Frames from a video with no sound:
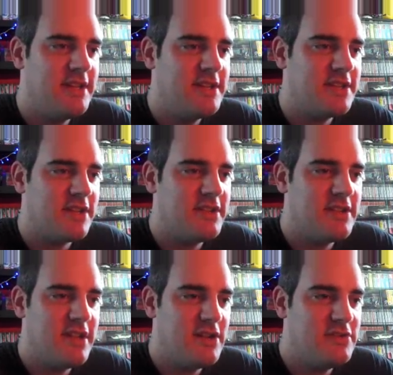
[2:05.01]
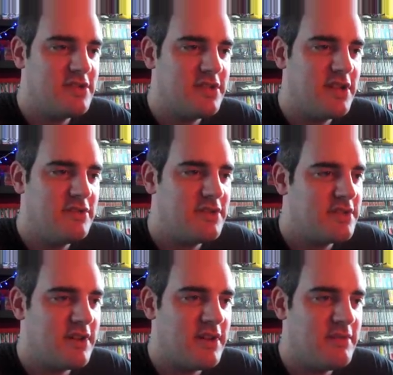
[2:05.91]
So there's loads and loads of
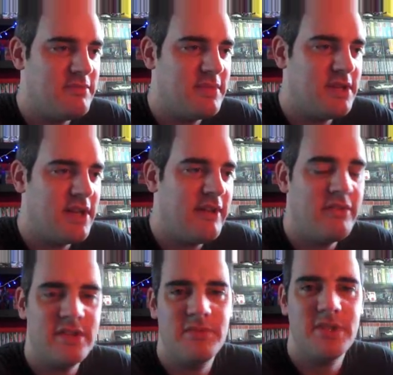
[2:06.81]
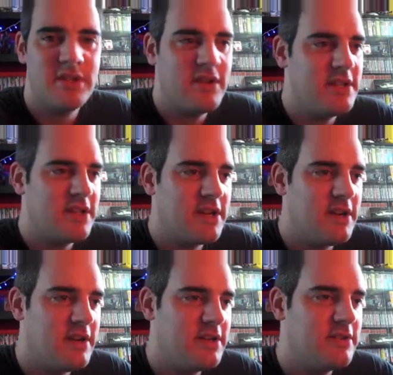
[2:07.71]
time. You know, every time you slide in the
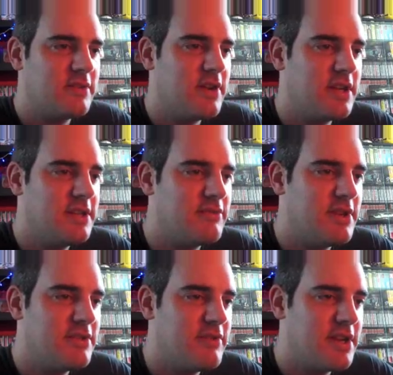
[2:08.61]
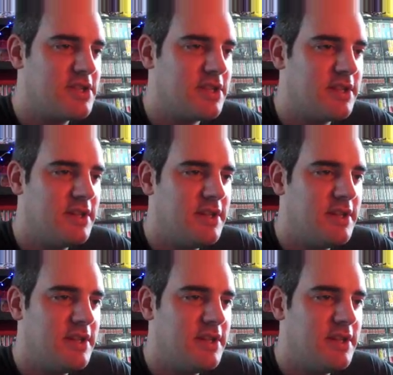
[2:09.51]
car, you're not going in the right direction.